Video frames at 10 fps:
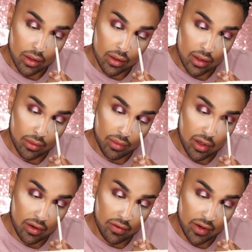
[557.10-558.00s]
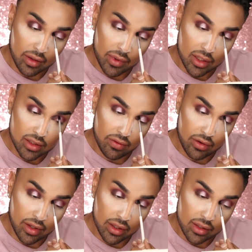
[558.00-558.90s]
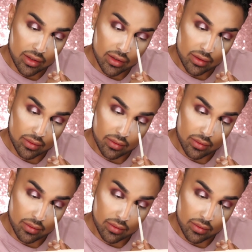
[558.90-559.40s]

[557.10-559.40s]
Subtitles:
It's like the perfect brush for this.